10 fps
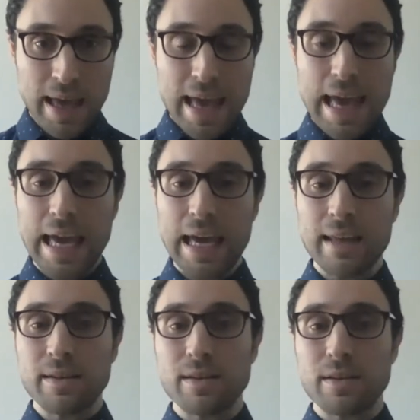
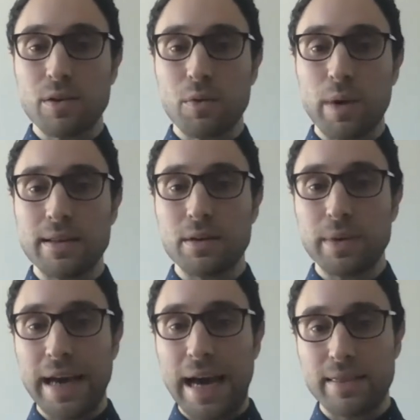And the way that we
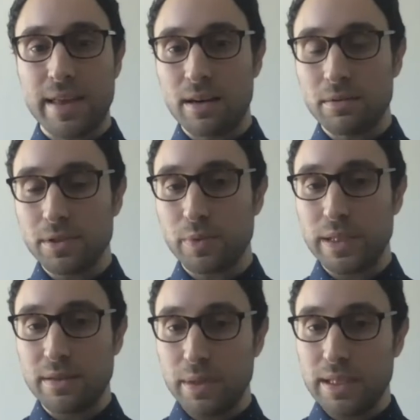got there was
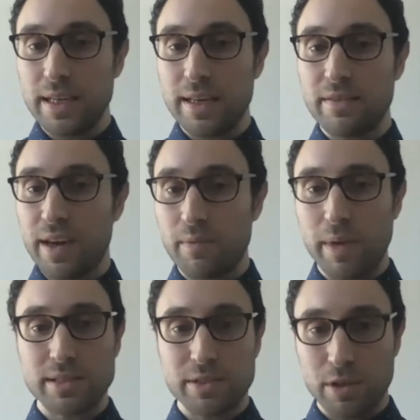we did a Van
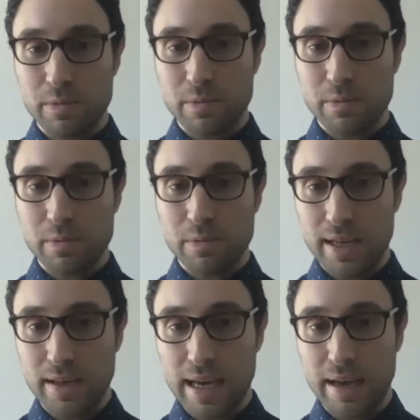Westendorp
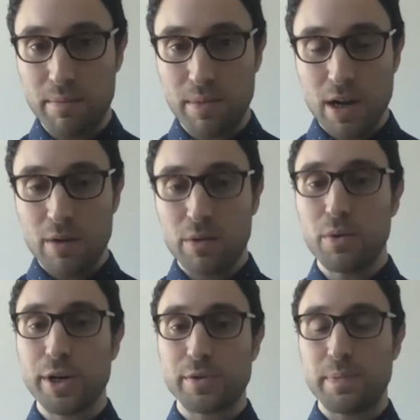study.
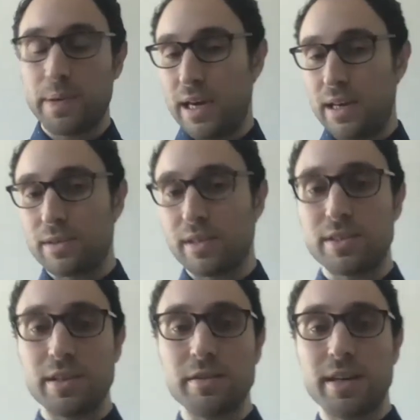We worked with Piano's
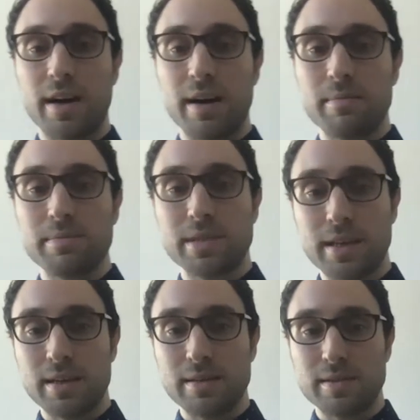consulting arm
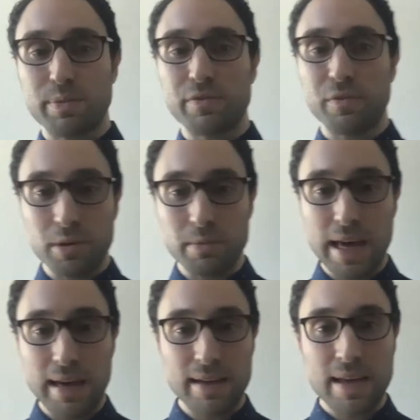to perform
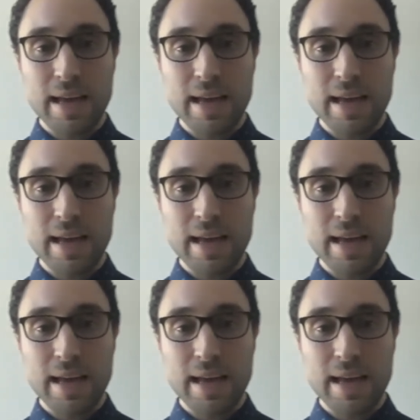that.